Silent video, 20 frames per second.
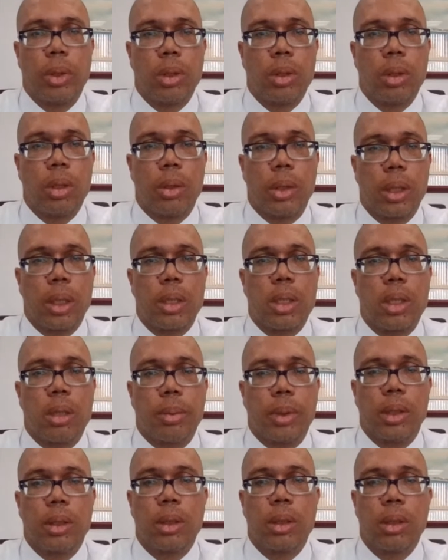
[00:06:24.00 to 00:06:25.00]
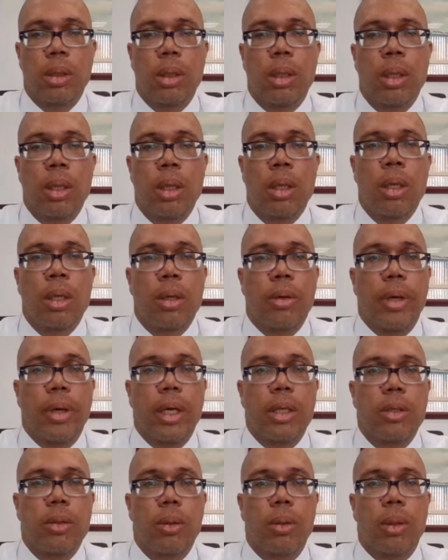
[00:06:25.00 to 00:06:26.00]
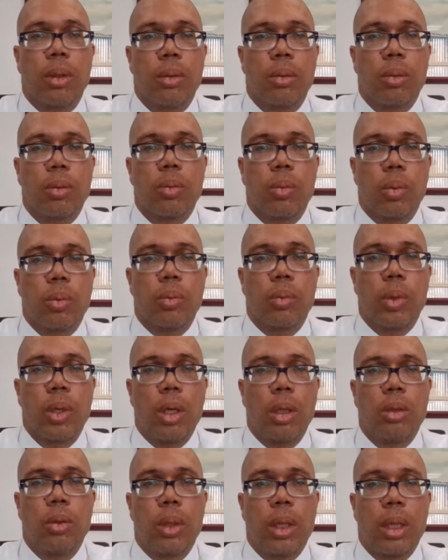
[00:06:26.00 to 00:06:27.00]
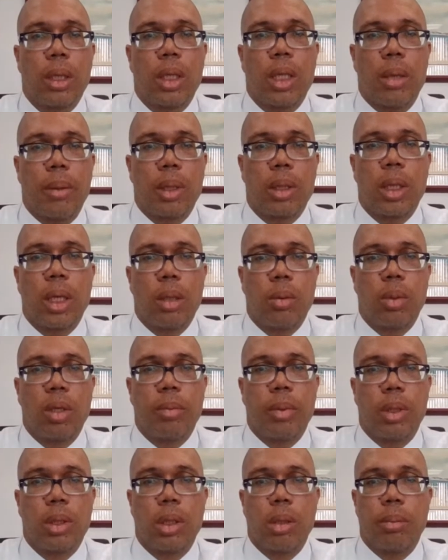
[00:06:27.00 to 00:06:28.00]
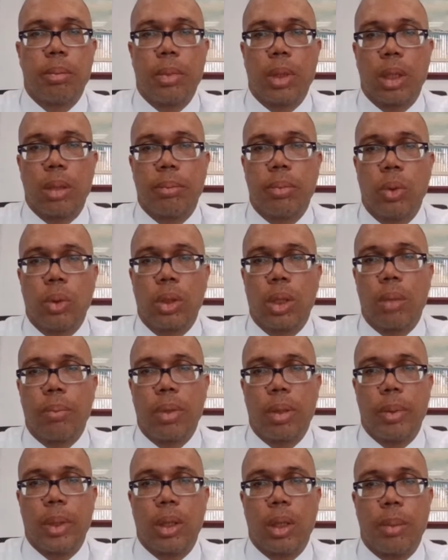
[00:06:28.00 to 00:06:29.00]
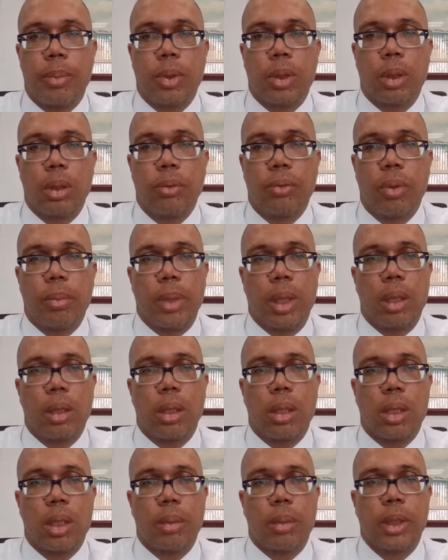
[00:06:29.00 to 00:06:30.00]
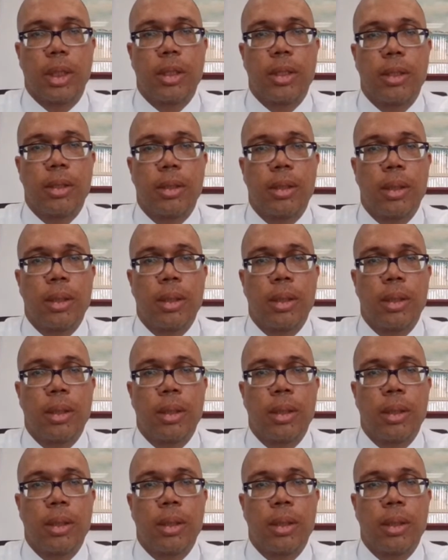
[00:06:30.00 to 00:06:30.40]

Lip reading: with our customers. Right. So we all know that the debit card would have become an important payment option for many customers,